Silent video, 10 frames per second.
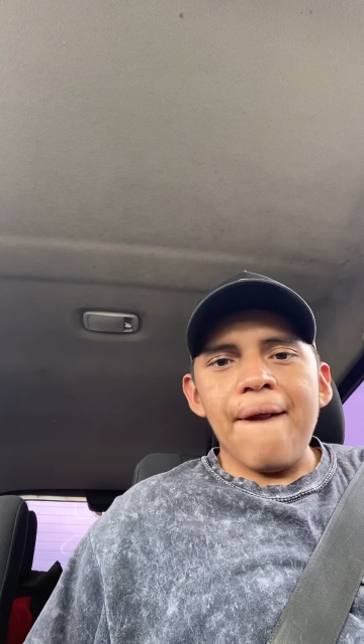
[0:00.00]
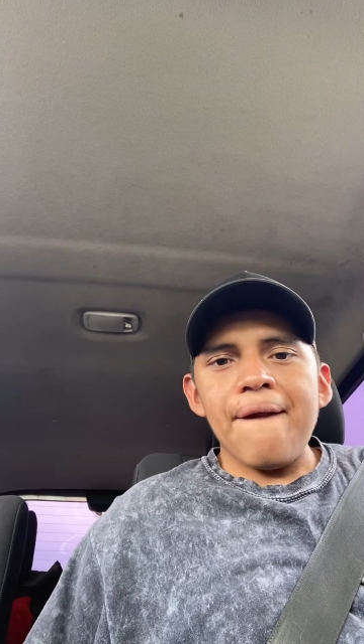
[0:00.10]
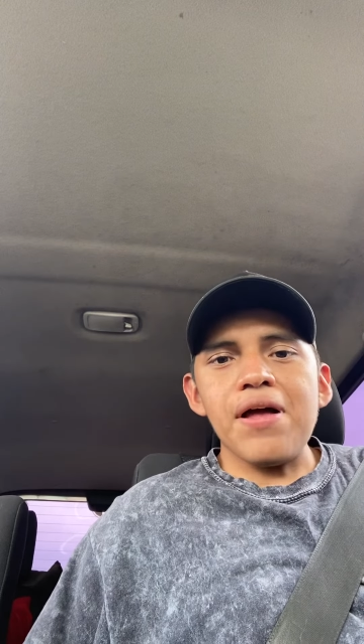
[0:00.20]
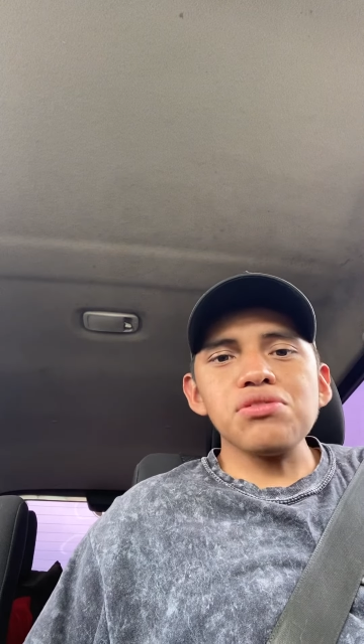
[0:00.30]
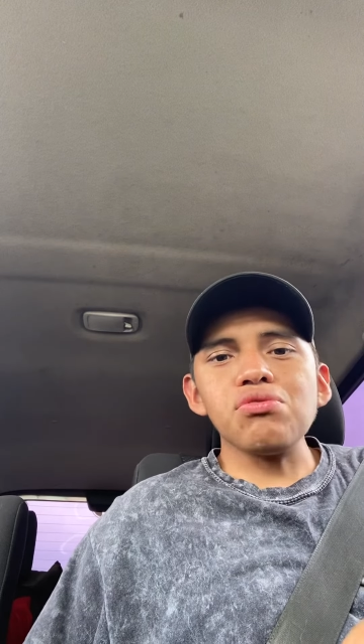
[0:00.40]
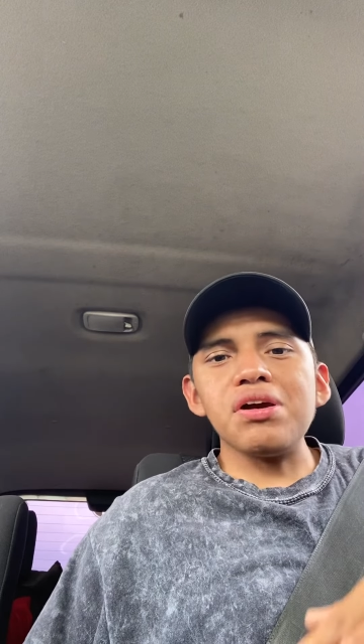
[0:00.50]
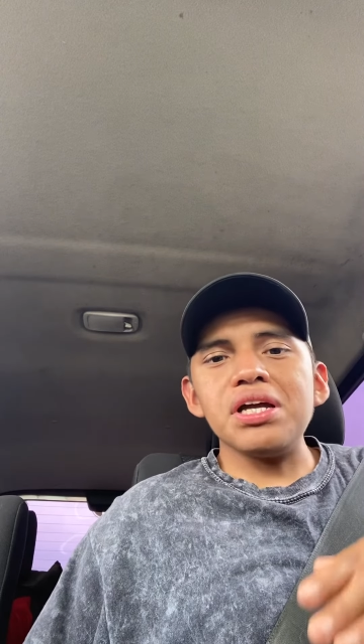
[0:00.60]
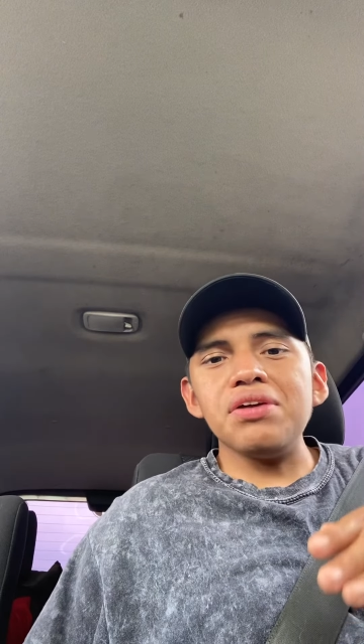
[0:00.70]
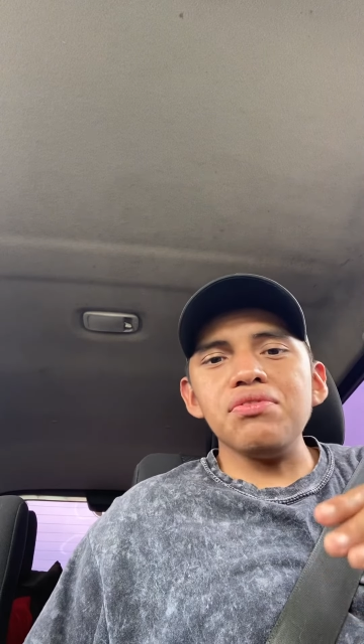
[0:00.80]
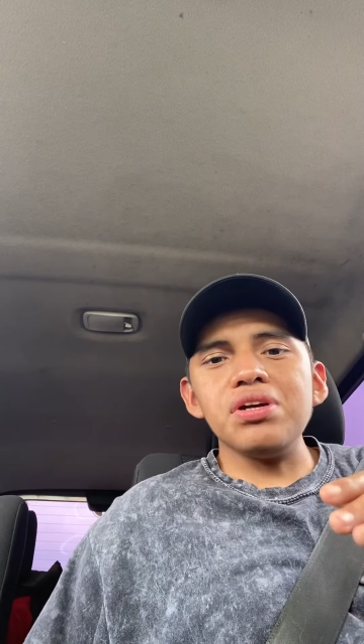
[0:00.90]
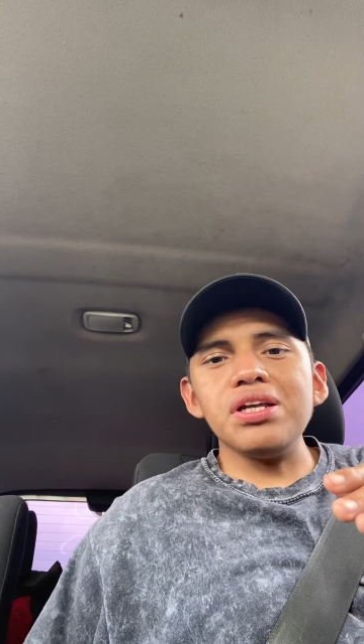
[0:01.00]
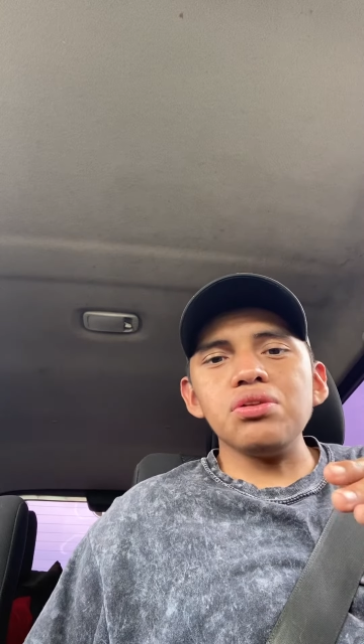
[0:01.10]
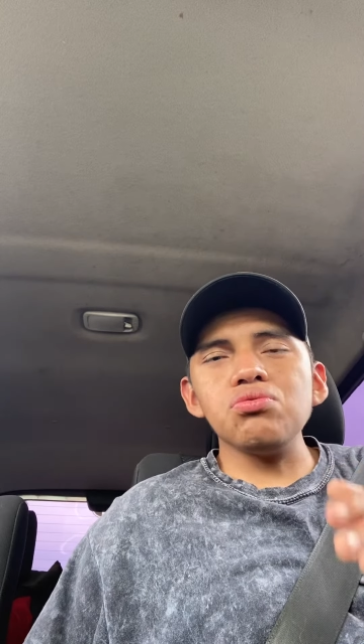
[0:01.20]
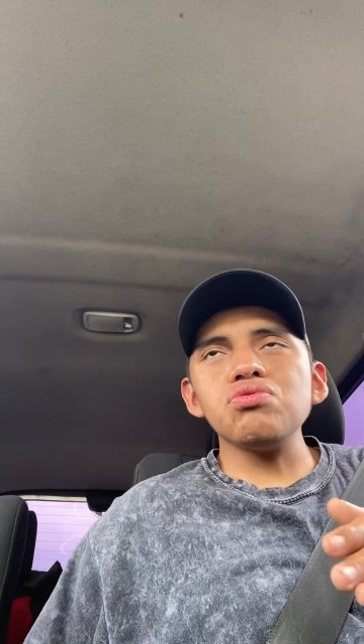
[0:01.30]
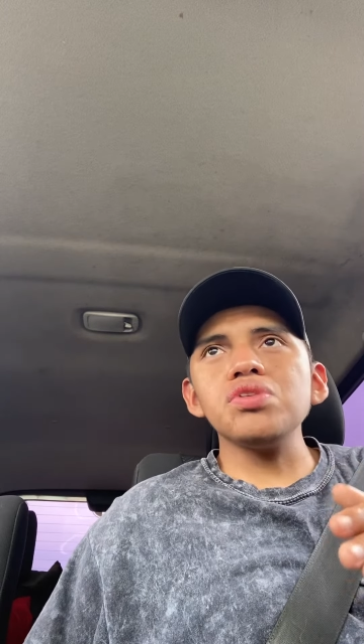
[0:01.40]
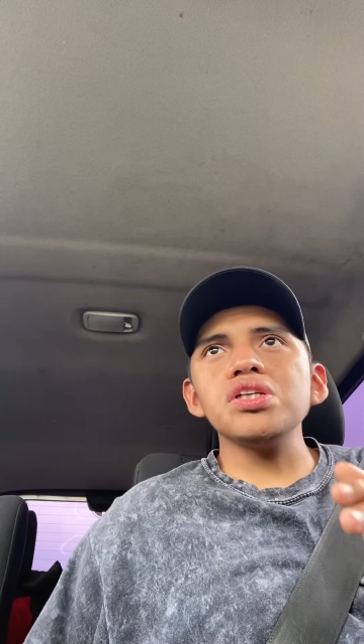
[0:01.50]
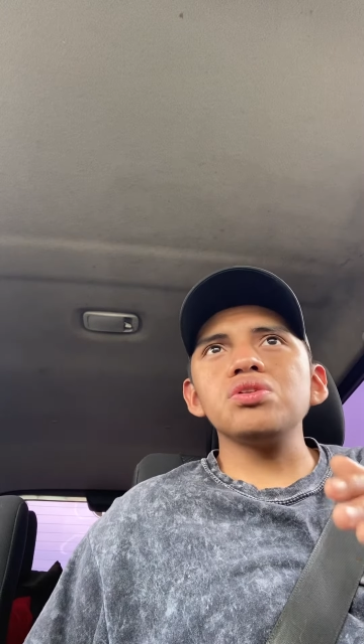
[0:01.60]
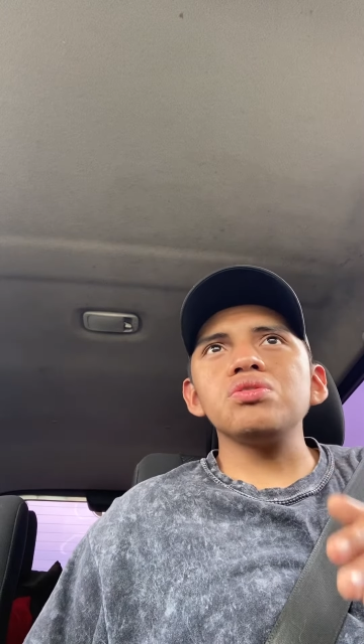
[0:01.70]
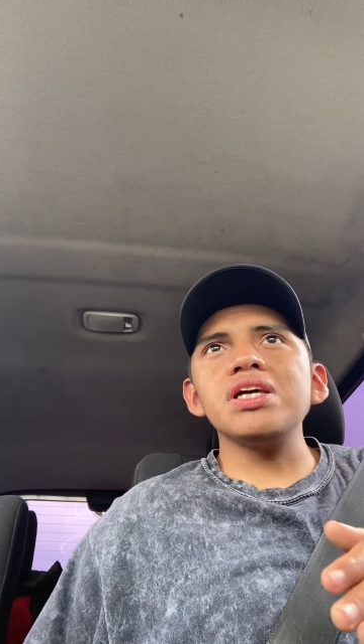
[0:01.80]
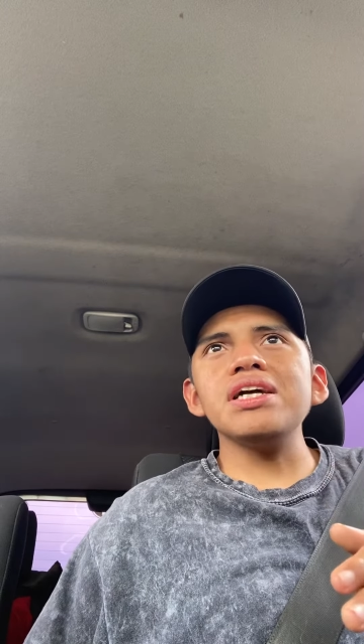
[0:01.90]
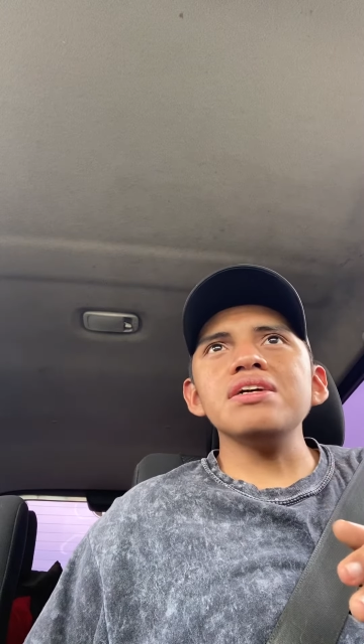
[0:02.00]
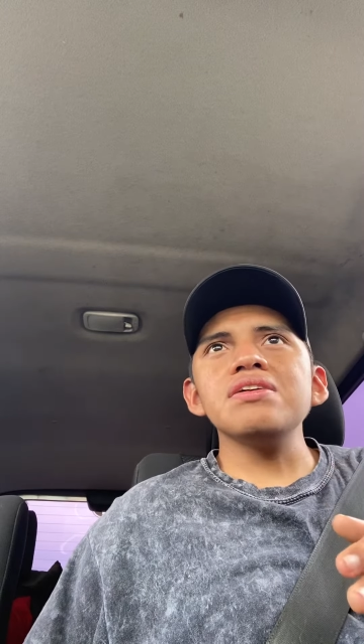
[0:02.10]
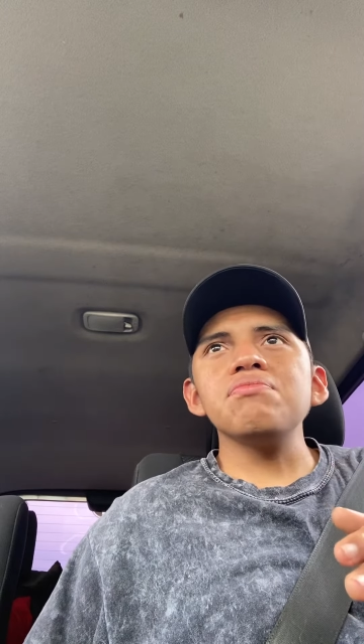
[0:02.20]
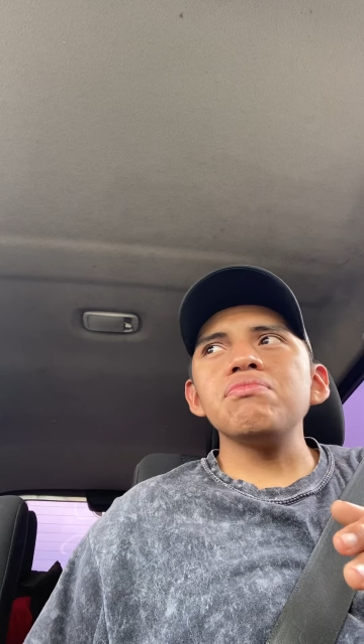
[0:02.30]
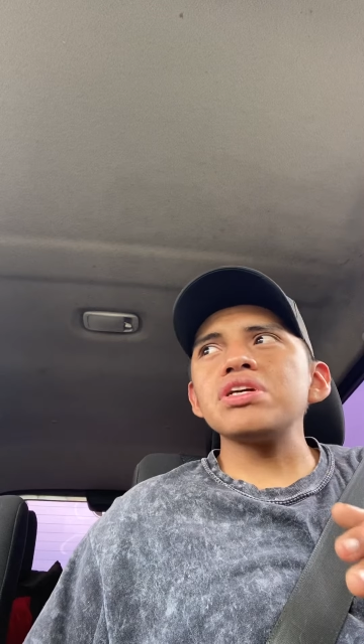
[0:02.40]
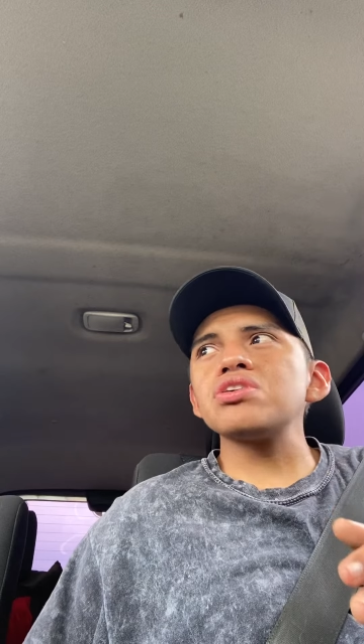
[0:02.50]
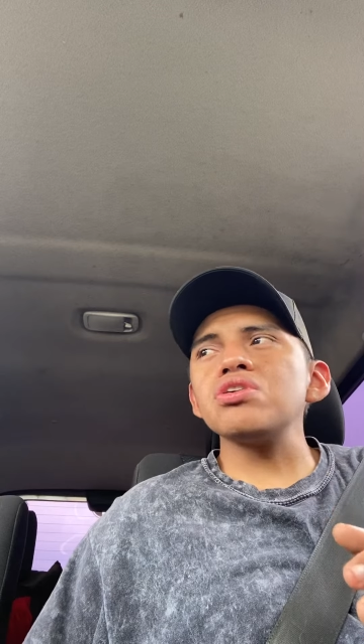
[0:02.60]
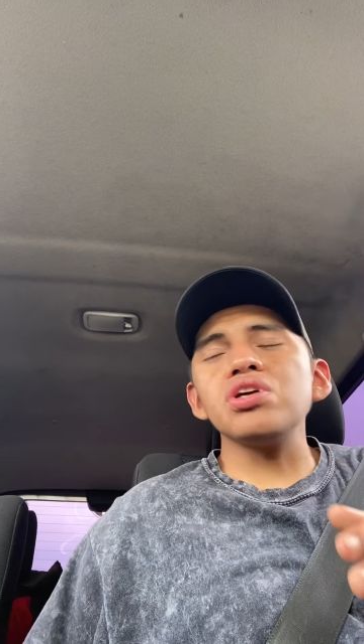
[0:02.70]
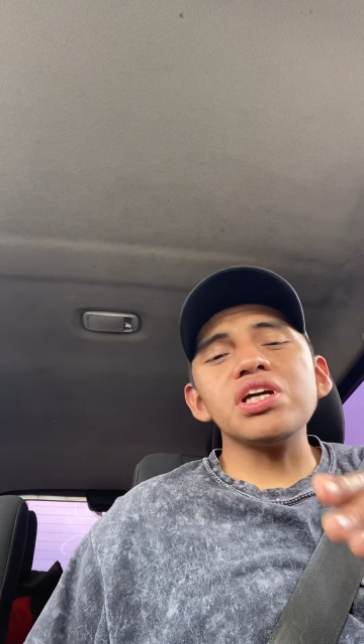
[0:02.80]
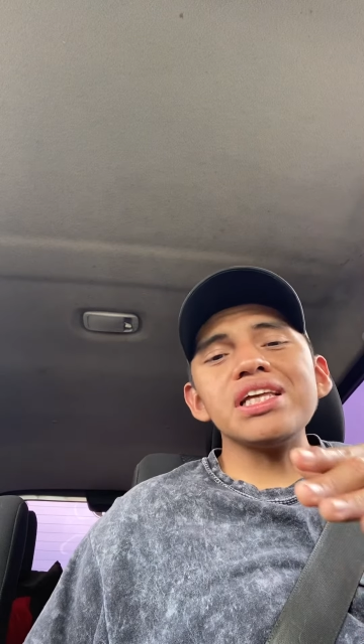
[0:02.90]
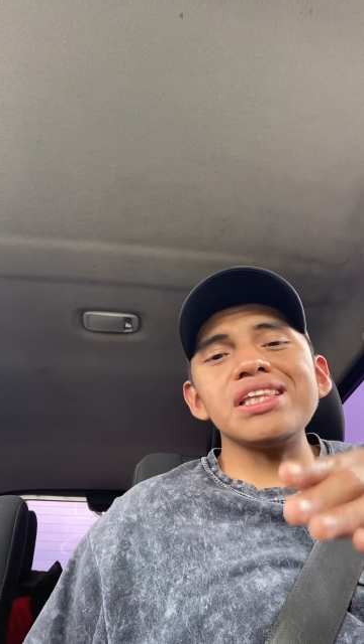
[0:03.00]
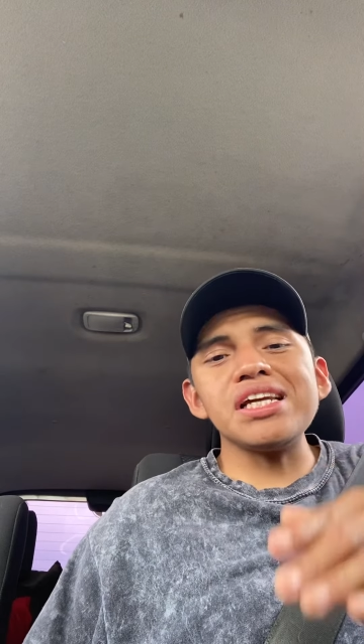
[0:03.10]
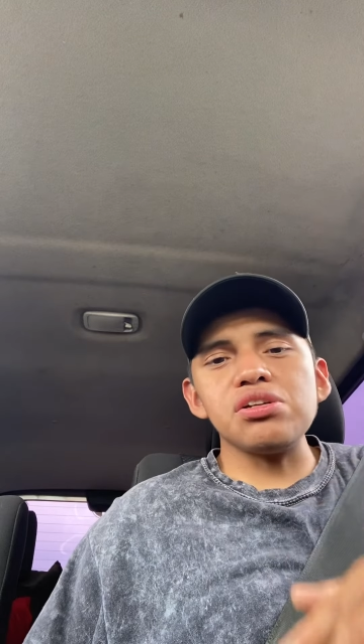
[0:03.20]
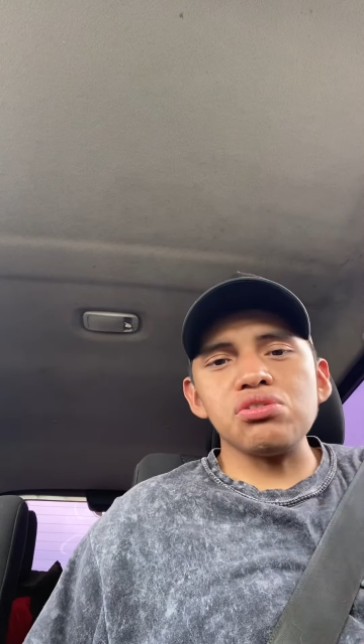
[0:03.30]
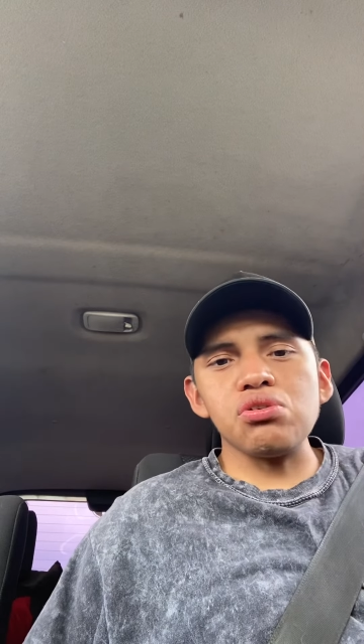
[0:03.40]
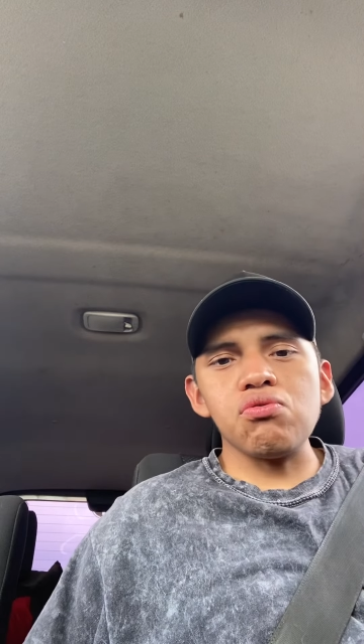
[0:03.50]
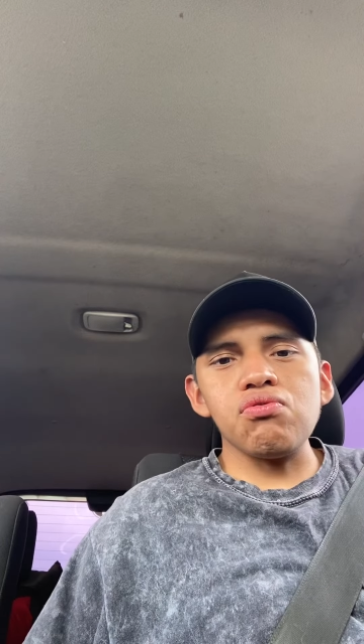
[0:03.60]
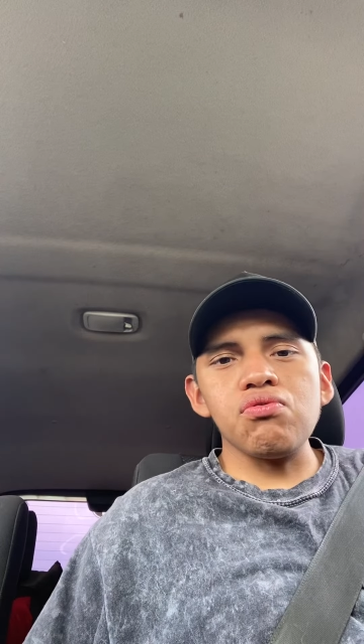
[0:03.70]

That's why if you're gonna do something today, make sure you're gonna think yourself.